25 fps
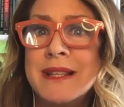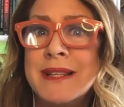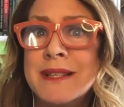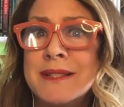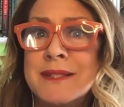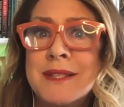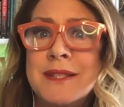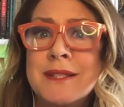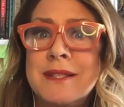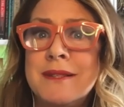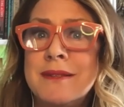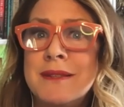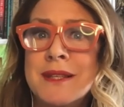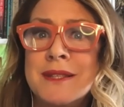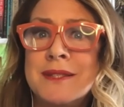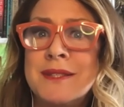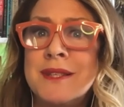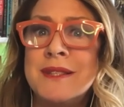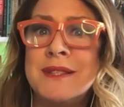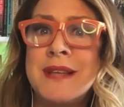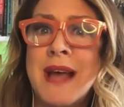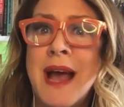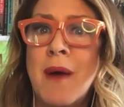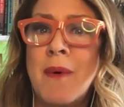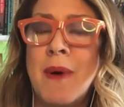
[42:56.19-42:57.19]
this is hmm. this
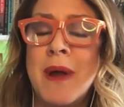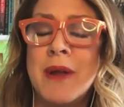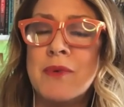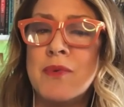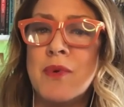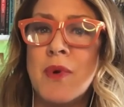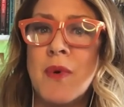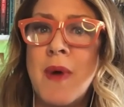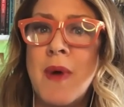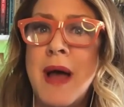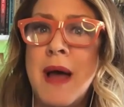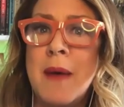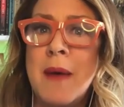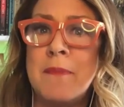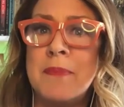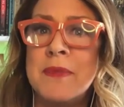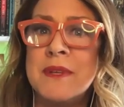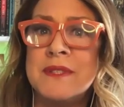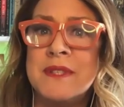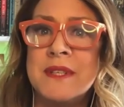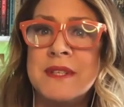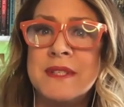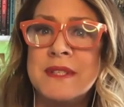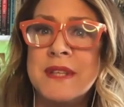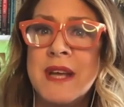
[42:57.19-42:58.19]
is how i grew up
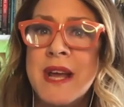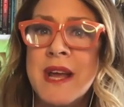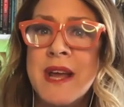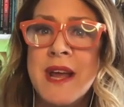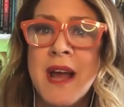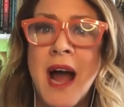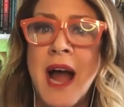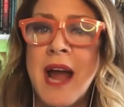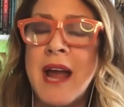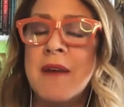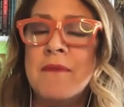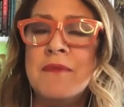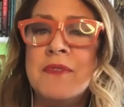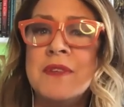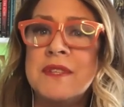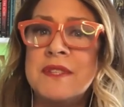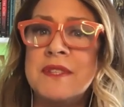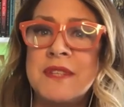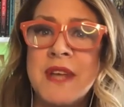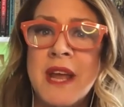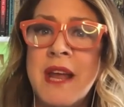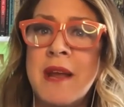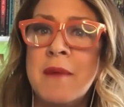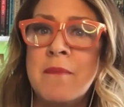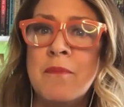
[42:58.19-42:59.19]
this is i have the
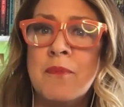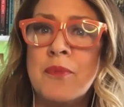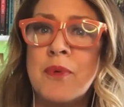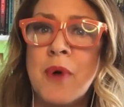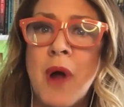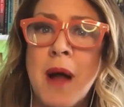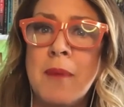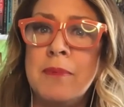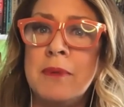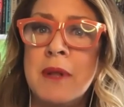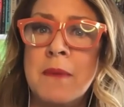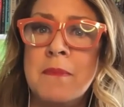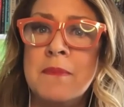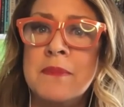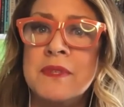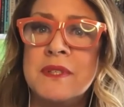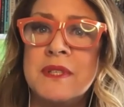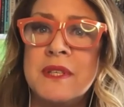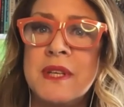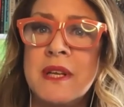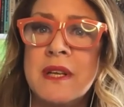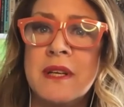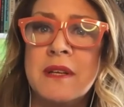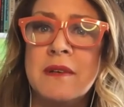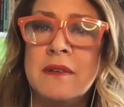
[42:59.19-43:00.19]
same problems
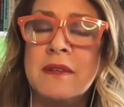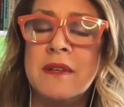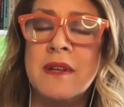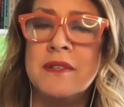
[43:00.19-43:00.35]
in